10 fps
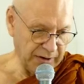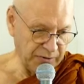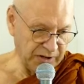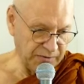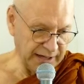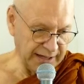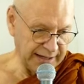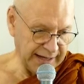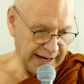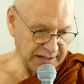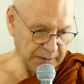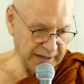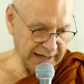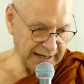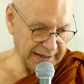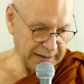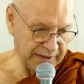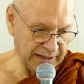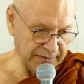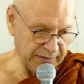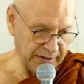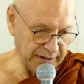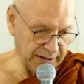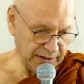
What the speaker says: retreat has to be a little bit different.